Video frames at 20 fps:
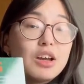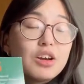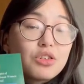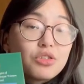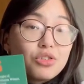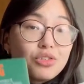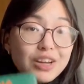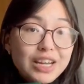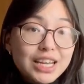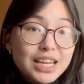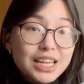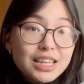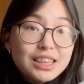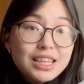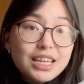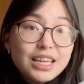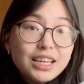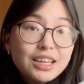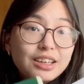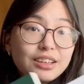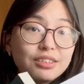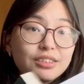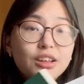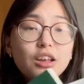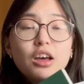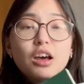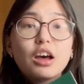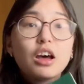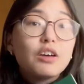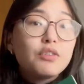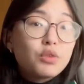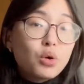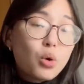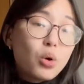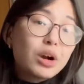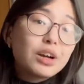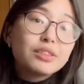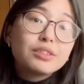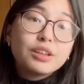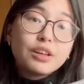reading these. Of
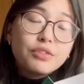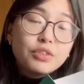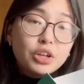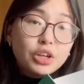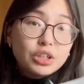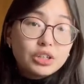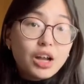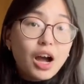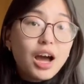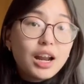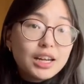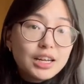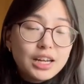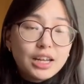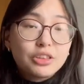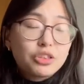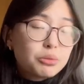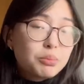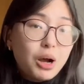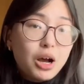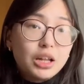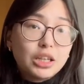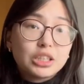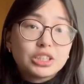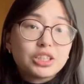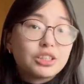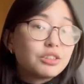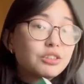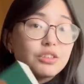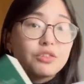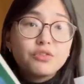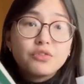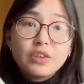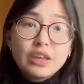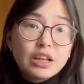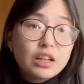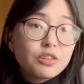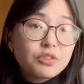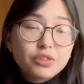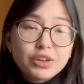course, if you're not an anthropologist,
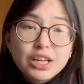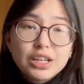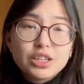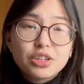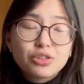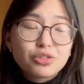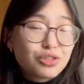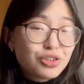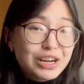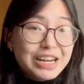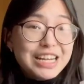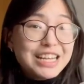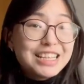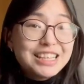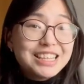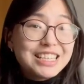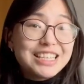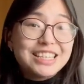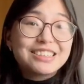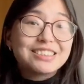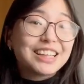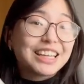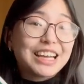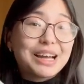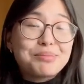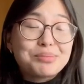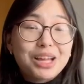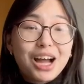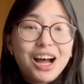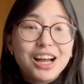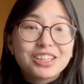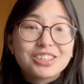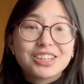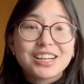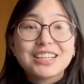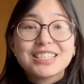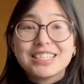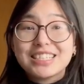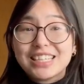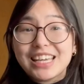feel free to read these. Like, I'm not
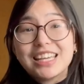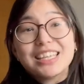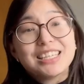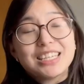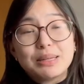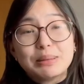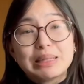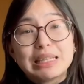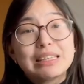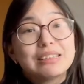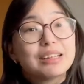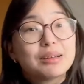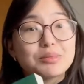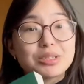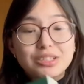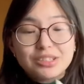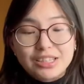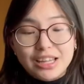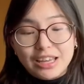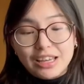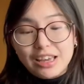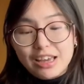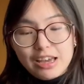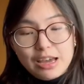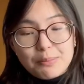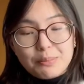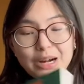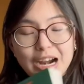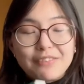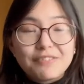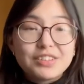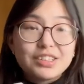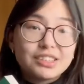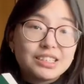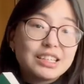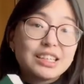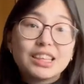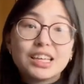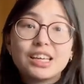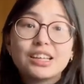trying to gatekeep these. I'm just like
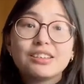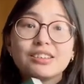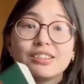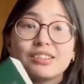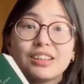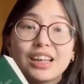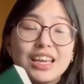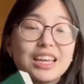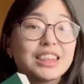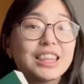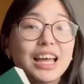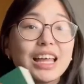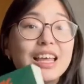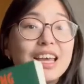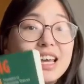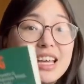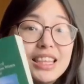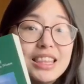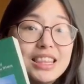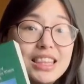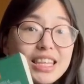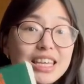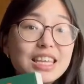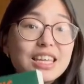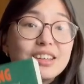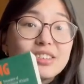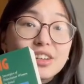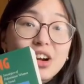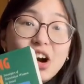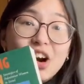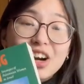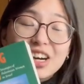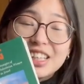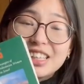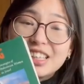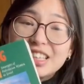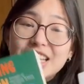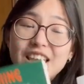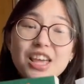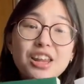prefacing this saying that these are a
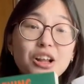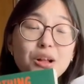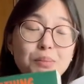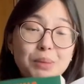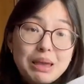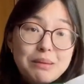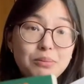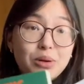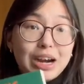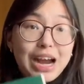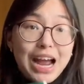little bit more